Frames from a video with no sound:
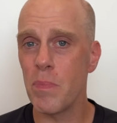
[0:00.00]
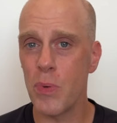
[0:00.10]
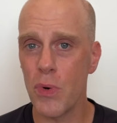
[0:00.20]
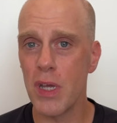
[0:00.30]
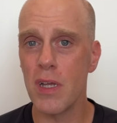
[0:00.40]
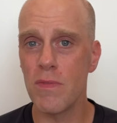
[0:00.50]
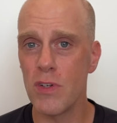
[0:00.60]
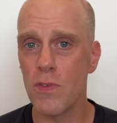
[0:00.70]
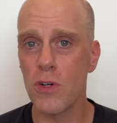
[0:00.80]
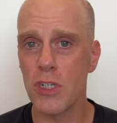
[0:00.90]
point of
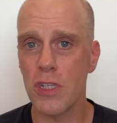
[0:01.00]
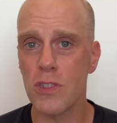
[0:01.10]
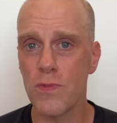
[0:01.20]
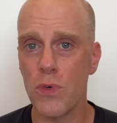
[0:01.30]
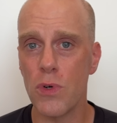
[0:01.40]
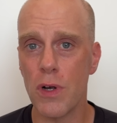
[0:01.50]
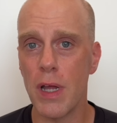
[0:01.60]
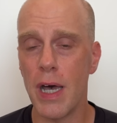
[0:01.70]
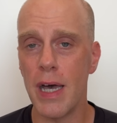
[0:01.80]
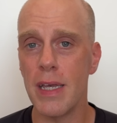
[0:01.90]
divergence
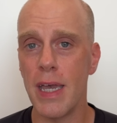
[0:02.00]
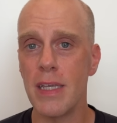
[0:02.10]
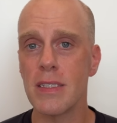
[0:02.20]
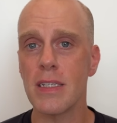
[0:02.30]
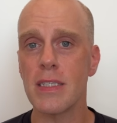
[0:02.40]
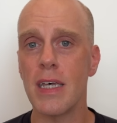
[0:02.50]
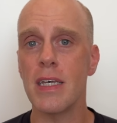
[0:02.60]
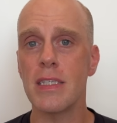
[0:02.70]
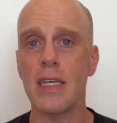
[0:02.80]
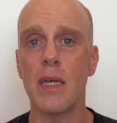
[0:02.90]
for Asics
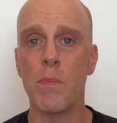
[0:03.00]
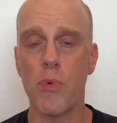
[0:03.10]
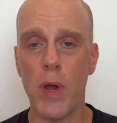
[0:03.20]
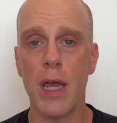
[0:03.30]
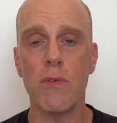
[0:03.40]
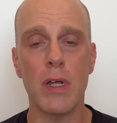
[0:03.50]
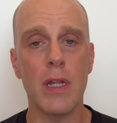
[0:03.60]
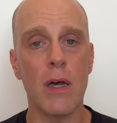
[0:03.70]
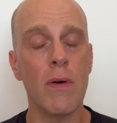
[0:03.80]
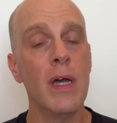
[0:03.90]
as a brand right
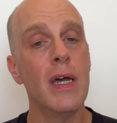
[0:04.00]
now.